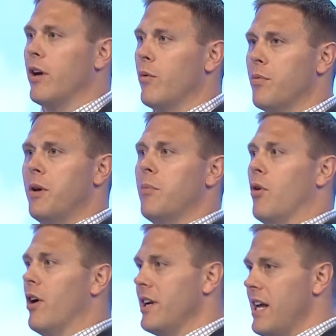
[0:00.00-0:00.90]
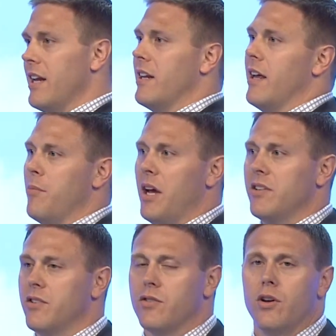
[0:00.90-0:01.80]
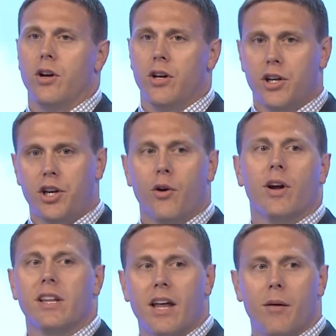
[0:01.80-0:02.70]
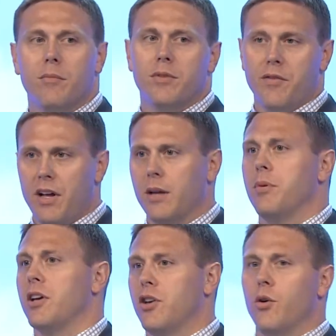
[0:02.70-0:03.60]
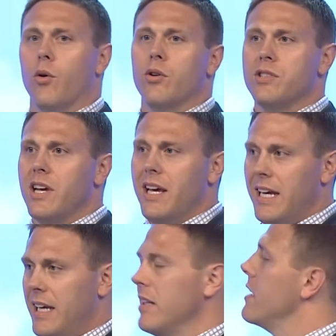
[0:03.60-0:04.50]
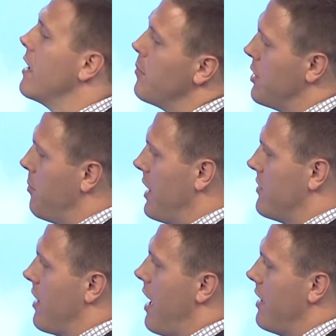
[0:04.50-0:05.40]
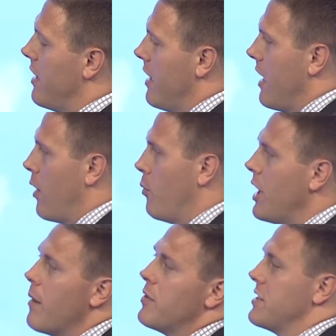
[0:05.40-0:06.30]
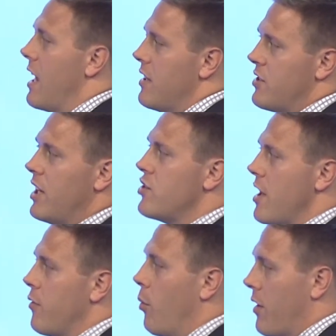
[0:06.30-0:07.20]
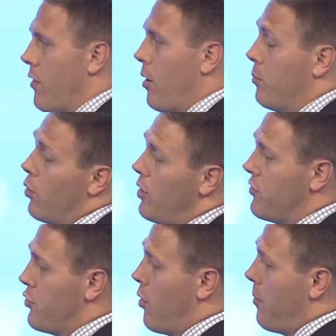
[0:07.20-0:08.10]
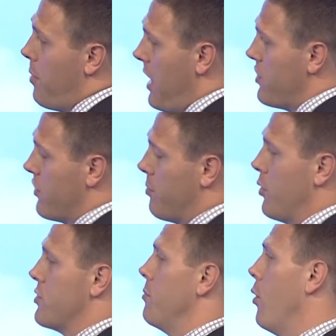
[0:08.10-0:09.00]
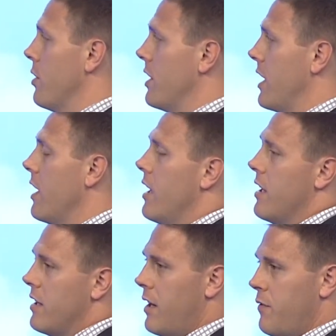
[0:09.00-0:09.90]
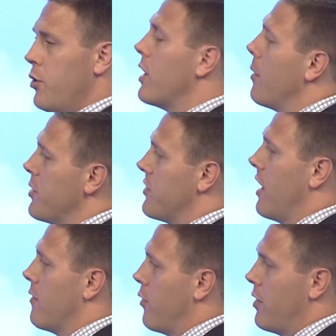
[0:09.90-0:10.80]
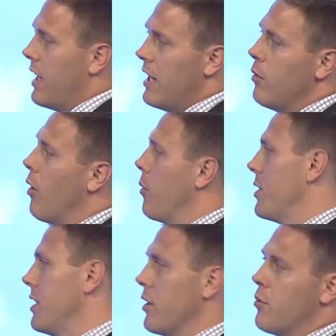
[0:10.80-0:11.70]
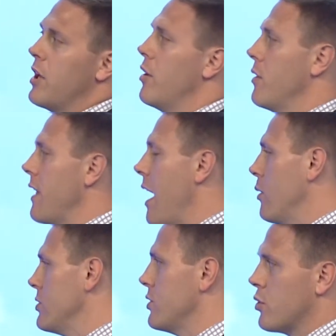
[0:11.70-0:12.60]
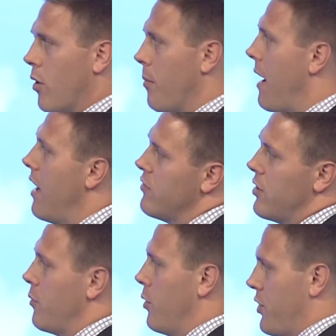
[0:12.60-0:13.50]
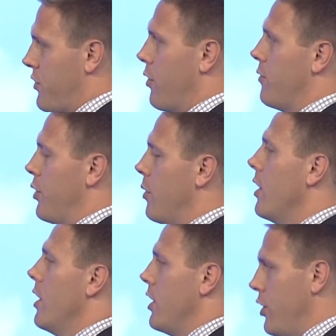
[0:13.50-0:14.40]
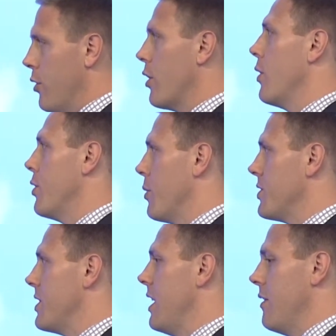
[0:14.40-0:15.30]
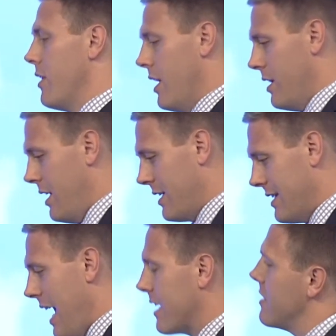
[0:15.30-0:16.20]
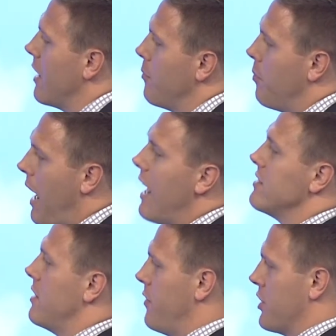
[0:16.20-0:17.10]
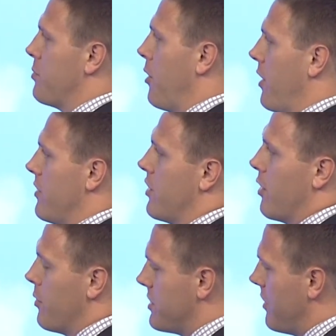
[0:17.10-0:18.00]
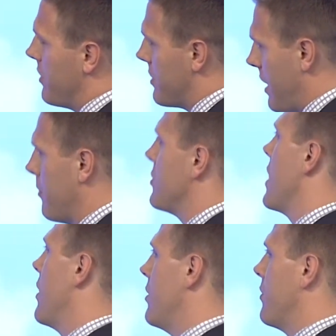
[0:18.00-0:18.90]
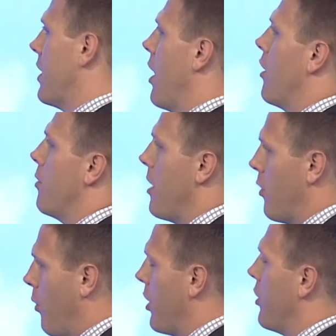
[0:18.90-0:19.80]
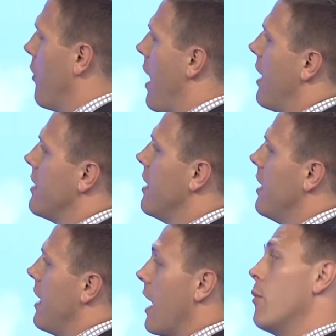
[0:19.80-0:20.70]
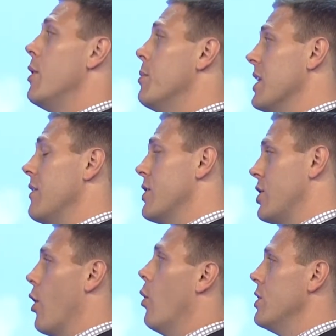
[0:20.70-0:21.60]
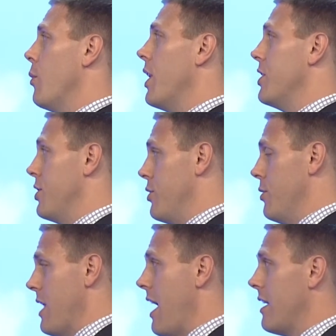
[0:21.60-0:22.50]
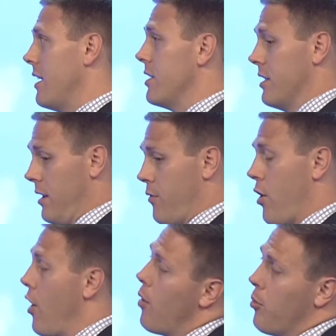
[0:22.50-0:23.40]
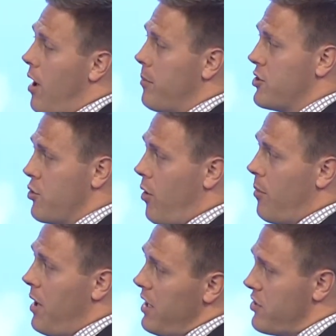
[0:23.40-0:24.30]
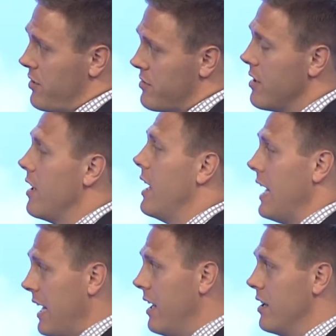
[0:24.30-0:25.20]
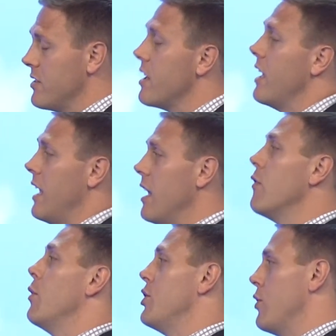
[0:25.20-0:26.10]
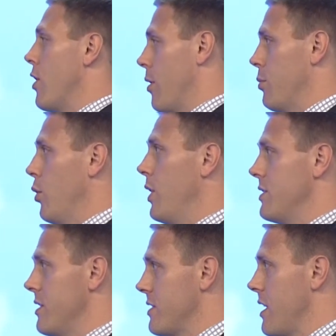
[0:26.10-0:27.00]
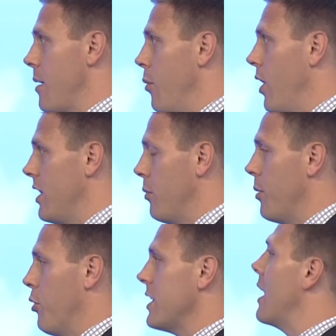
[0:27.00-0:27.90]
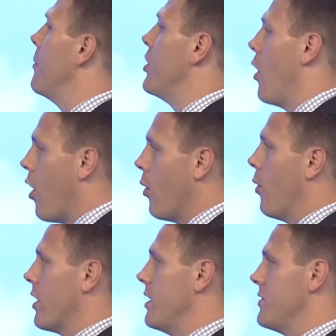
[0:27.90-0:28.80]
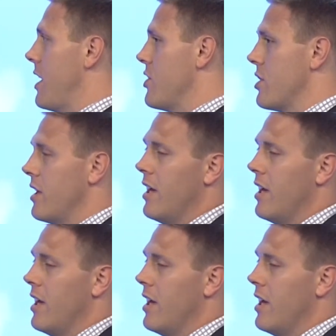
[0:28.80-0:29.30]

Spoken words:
with people on a day-to-day basis, curing them, developing cures, healing them at the bedside. And we emphasize to each and every one of our employees and to our patients, most importantly, that if you come to Sanford anywhere within the 300,000 square miles that we serve you, you're going to receive the exact same positive experience. You're going to receive the same standard of care no matter where you're at. And we believe that the only way to do that and to deliver on our promise to our patients is if we treat our employees in the same way, that we bring them into our organization